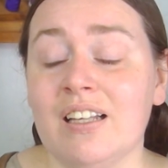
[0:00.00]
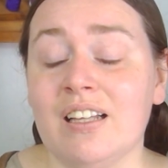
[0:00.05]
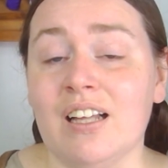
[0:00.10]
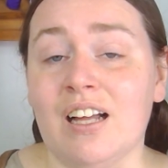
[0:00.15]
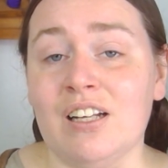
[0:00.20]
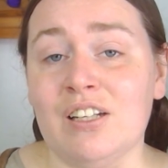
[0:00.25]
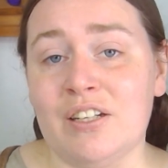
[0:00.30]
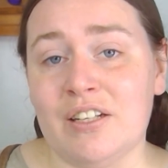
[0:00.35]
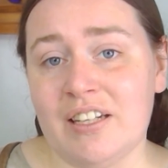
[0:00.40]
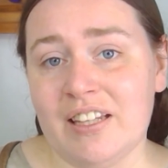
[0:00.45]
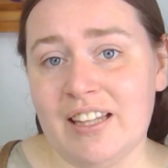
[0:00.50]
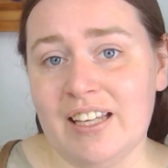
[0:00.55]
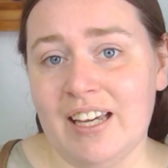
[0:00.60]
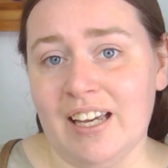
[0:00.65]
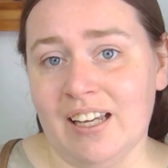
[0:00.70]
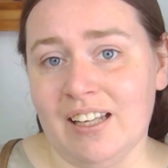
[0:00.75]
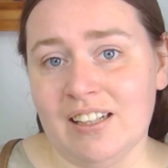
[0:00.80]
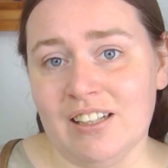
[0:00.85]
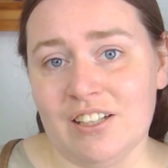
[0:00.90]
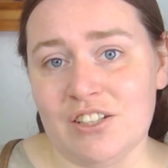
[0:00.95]
A lot of the
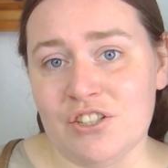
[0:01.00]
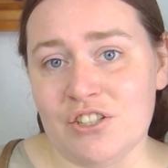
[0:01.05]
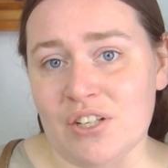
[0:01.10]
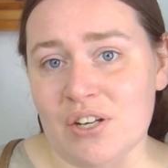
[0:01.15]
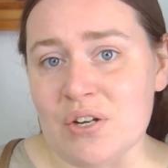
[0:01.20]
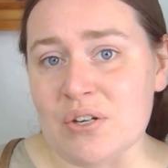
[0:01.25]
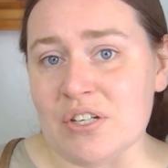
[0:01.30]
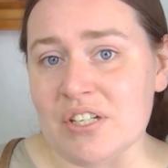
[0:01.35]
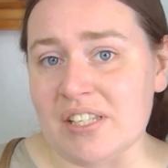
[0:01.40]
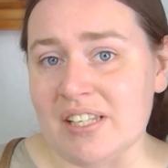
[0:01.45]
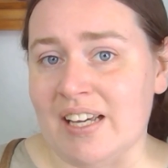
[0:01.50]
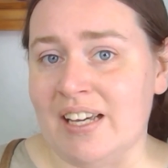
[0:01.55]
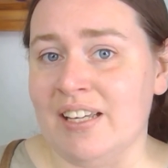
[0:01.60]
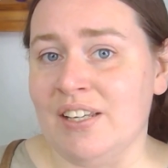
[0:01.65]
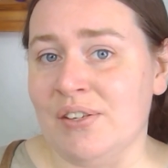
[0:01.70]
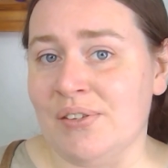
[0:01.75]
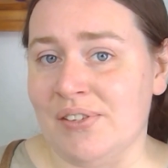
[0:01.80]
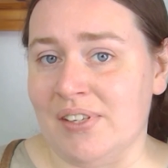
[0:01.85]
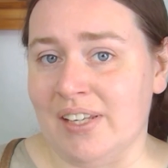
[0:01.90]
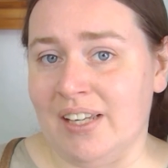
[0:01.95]
English soldiers are
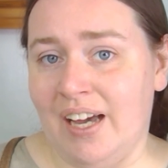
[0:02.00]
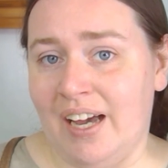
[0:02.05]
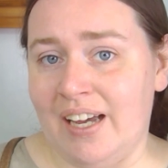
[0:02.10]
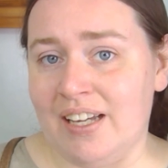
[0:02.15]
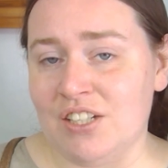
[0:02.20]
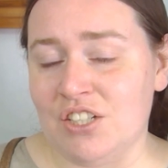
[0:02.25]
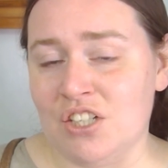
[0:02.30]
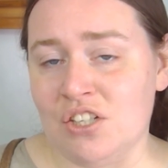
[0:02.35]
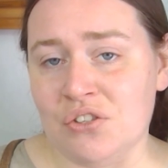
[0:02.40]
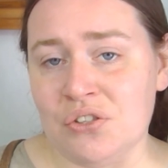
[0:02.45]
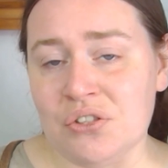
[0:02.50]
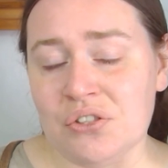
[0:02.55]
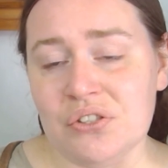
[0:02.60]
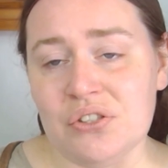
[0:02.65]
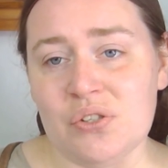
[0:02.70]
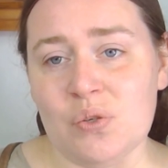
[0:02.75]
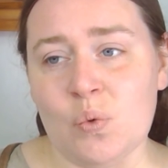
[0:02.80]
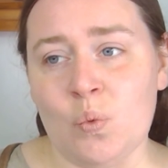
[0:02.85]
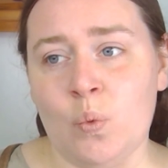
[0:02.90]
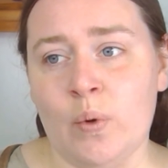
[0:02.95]
using kite
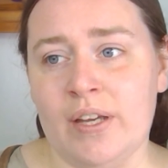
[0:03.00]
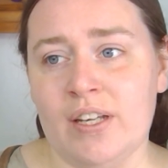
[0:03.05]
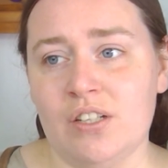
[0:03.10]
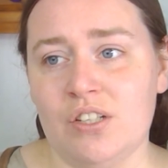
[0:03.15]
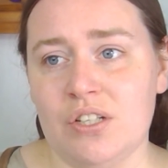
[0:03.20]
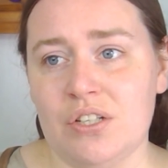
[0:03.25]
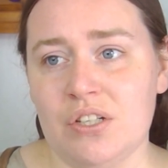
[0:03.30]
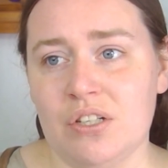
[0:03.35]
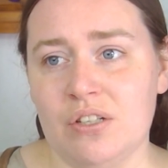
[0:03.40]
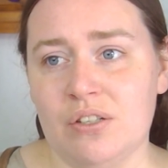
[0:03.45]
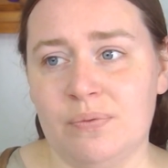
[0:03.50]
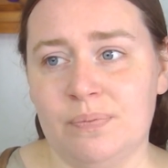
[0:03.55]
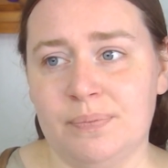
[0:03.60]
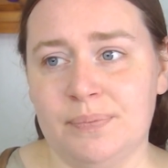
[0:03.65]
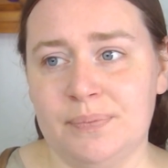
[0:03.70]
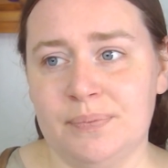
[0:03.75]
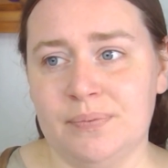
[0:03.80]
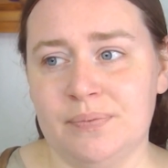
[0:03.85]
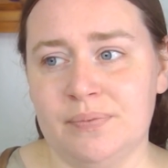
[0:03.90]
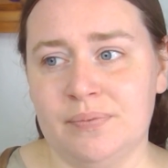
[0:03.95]
shields, which
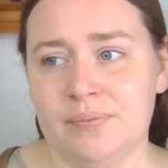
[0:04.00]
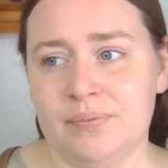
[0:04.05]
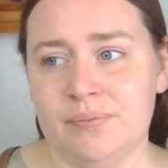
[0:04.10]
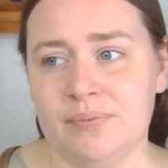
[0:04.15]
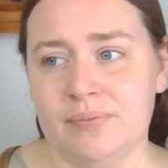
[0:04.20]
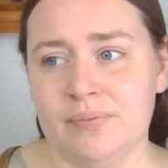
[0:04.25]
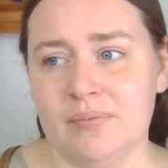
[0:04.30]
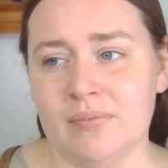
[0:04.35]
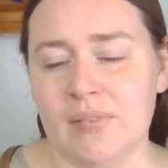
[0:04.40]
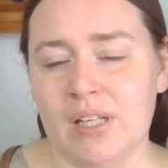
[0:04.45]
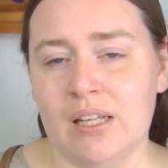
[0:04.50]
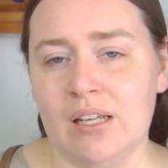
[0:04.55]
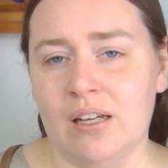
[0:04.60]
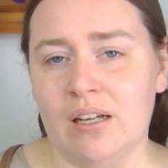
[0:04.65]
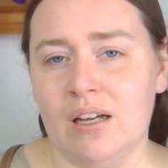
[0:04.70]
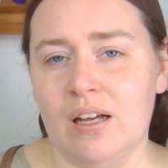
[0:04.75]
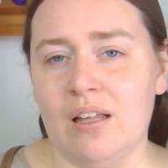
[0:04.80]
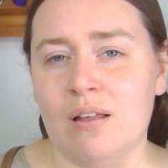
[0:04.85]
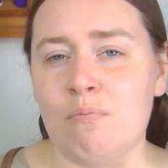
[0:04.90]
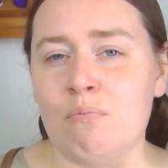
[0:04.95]

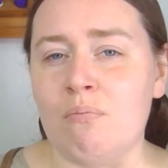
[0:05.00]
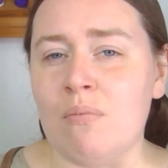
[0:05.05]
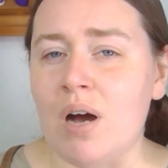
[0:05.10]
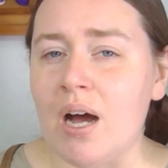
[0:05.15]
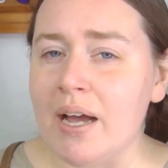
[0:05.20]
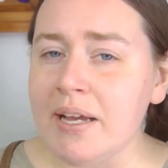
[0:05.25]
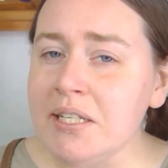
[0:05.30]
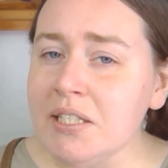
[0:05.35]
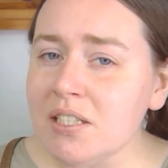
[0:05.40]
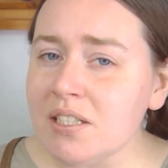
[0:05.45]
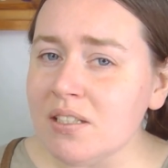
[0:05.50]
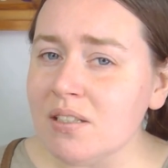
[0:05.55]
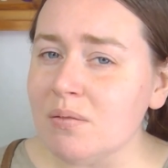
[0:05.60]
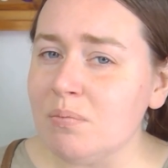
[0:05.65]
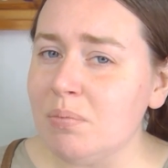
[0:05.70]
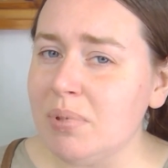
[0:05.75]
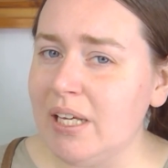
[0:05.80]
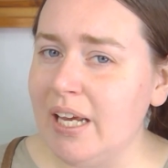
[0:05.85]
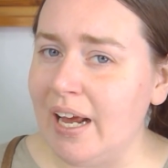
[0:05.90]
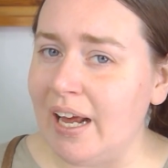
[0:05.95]
might
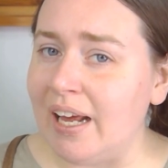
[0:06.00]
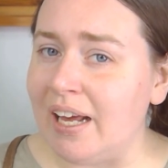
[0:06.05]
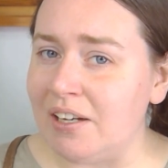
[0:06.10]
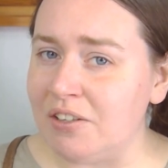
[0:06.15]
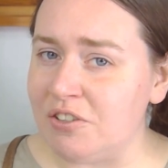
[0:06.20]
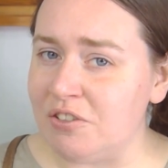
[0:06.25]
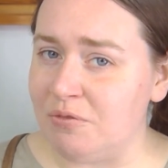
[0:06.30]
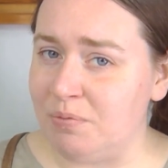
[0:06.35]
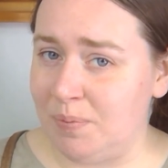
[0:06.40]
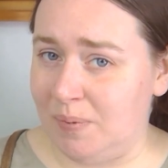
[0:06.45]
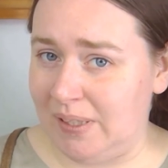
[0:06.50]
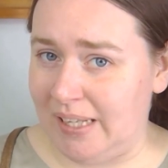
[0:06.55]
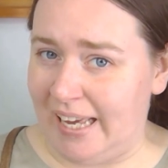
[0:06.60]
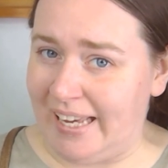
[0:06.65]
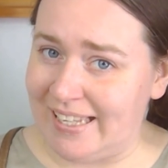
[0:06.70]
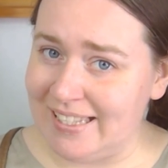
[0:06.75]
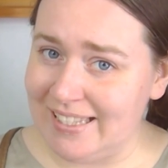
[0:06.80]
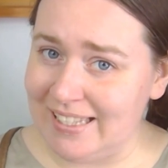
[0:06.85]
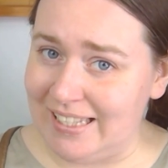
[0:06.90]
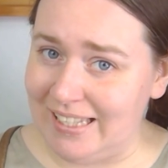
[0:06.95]
be out of
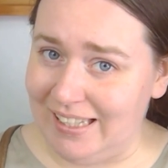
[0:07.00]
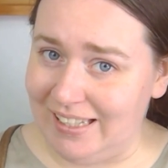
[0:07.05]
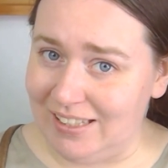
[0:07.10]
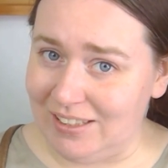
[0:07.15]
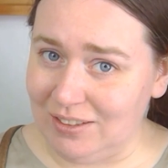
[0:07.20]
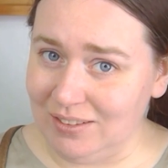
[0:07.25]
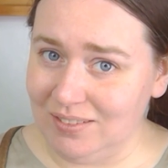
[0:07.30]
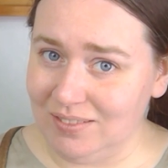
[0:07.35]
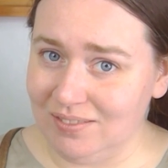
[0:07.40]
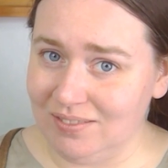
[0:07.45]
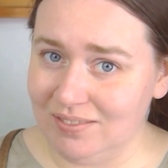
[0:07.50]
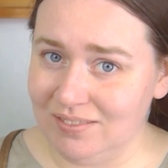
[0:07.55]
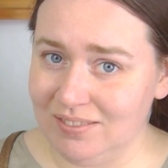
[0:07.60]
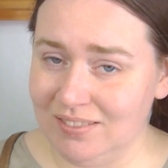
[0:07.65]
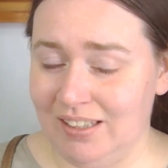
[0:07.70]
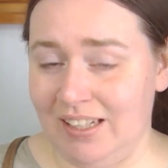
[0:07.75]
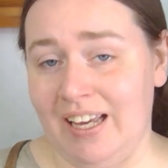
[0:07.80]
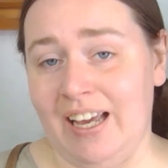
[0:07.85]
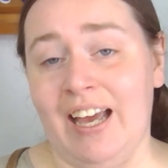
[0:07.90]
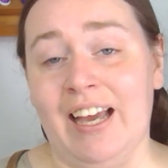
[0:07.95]
place here.
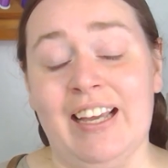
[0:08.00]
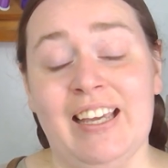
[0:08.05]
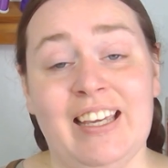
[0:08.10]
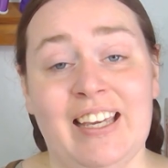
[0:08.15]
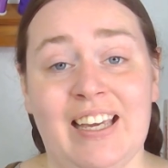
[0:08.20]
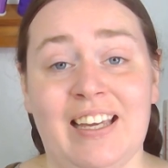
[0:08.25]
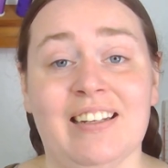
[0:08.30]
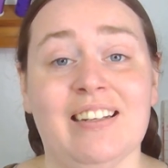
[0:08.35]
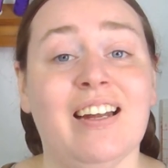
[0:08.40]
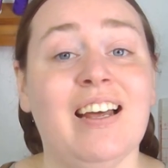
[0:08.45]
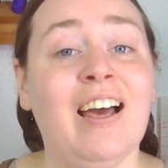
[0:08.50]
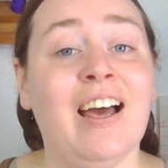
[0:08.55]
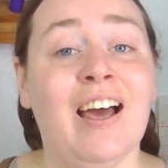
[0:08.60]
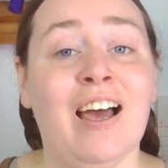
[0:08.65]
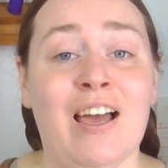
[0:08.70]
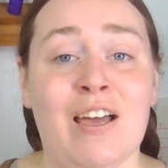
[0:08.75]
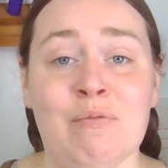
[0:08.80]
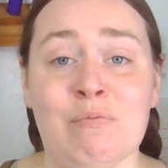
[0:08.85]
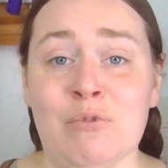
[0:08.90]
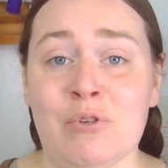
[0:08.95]
Again,
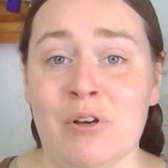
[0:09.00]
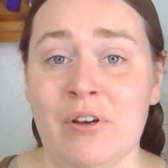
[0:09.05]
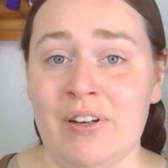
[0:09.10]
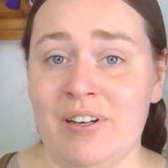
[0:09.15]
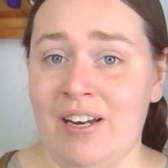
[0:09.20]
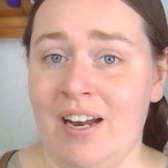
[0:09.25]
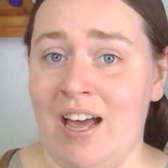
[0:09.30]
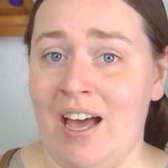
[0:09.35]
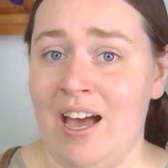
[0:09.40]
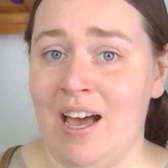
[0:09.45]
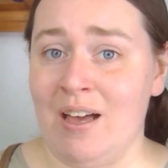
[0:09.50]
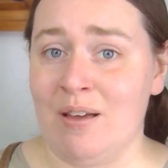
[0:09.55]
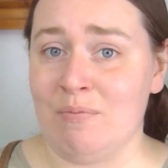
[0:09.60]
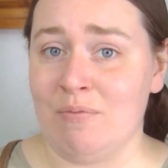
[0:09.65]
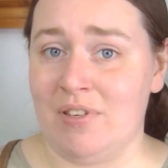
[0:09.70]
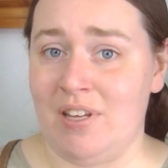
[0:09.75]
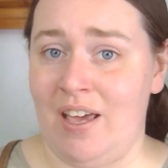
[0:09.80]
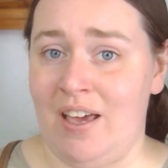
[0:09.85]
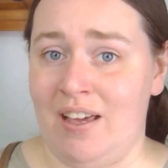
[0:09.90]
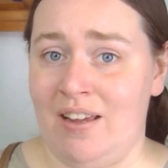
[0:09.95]
I'm not an
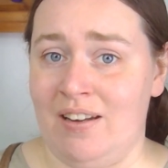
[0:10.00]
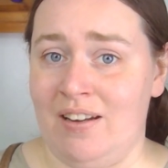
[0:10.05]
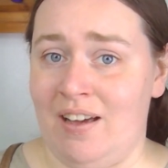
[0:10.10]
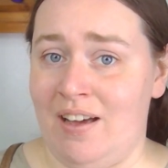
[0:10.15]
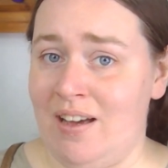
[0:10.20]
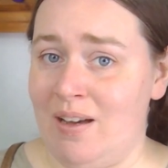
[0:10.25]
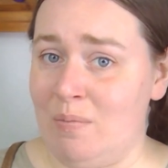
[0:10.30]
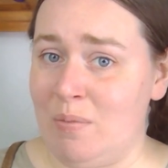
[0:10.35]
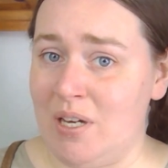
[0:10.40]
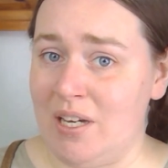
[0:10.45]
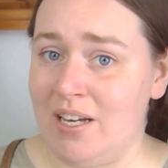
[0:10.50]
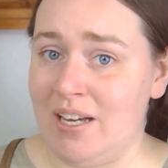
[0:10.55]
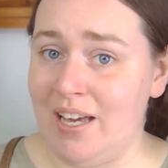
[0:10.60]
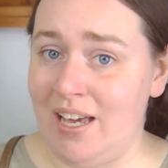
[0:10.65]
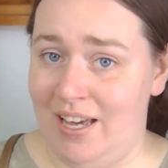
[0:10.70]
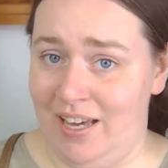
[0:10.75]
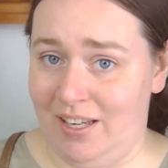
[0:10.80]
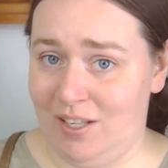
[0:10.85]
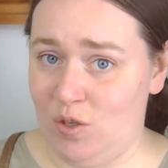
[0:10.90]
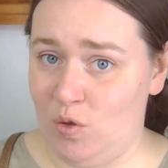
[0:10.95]
arms and armour
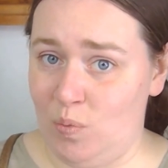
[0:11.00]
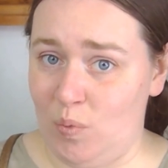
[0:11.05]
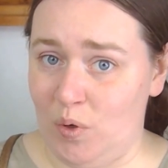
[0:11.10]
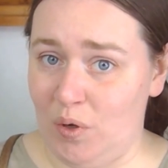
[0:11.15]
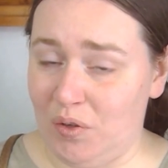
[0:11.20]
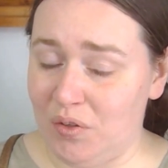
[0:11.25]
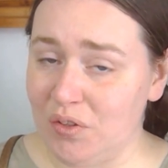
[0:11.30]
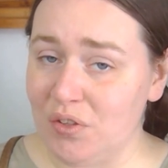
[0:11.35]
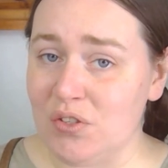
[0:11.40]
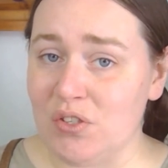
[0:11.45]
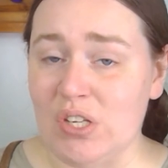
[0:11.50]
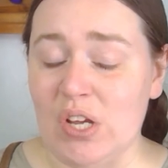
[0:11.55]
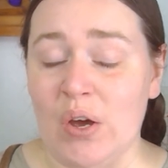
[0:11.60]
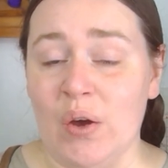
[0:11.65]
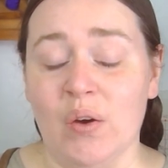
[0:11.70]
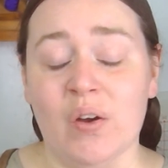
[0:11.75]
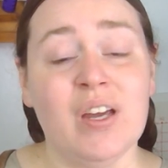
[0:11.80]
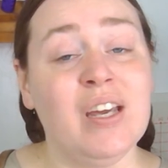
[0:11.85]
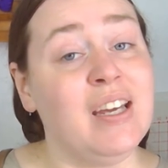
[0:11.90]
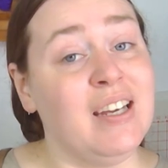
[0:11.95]
expert, so